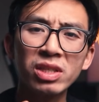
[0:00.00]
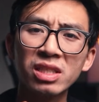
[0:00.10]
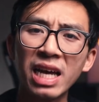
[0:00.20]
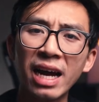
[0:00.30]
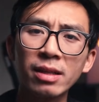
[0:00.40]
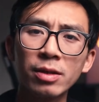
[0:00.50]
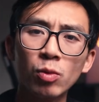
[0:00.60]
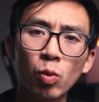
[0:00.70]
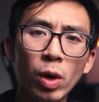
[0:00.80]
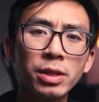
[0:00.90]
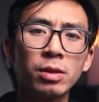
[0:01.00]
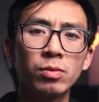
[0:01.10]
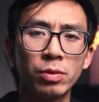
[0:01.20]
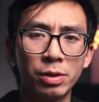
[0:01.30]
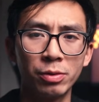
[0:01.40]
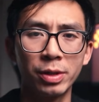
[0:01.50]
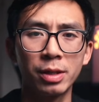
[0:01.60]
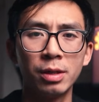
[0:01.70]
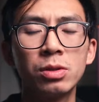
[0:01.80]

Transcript: exactly what we're doing.